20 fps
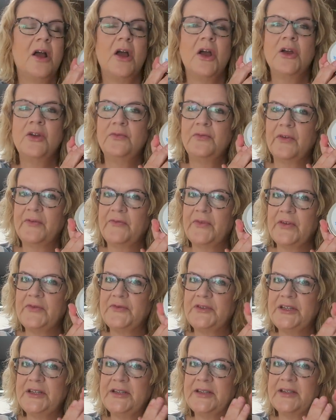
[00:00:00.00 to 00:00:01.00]
over
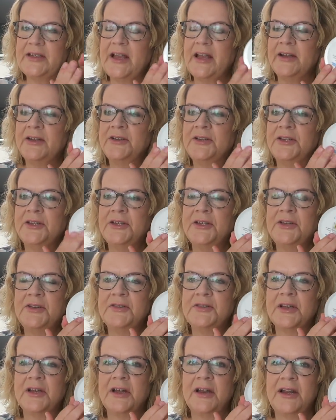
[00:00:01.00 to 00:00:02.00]
50 skin to
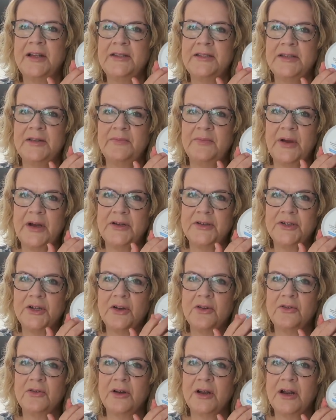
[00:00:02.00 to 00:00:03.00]
use a cleansing butter
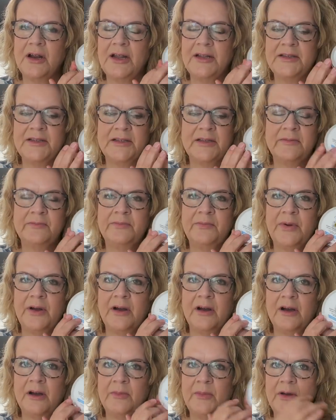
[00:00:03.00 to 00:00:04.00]
or a cleansing
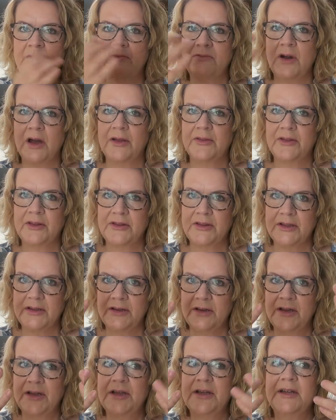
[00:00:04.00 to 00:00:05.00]
balm rather
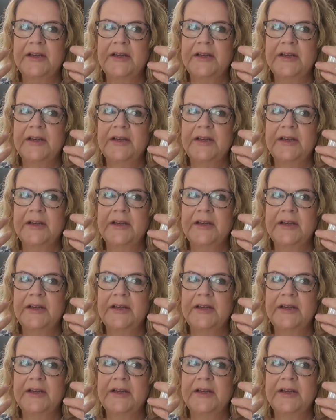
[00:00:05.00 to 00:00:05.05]
than